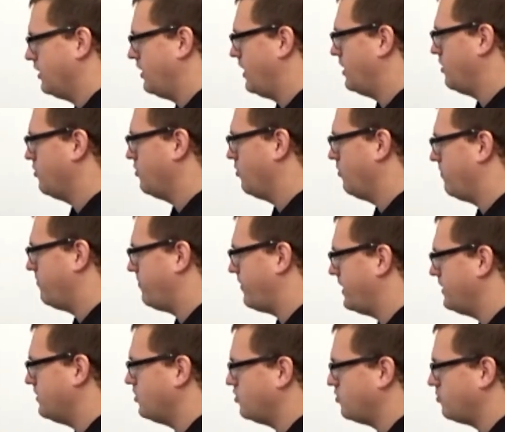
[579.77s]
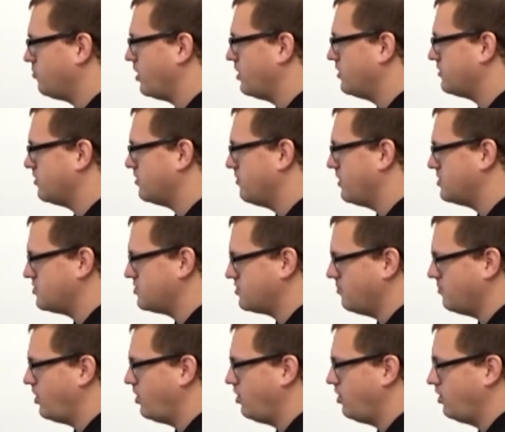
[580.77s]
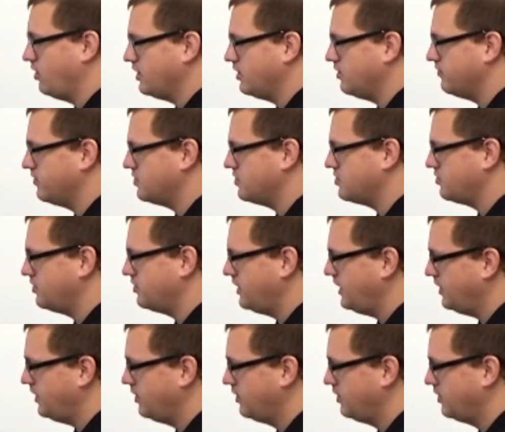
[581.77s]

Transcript: and it will find those parts and measure them all individually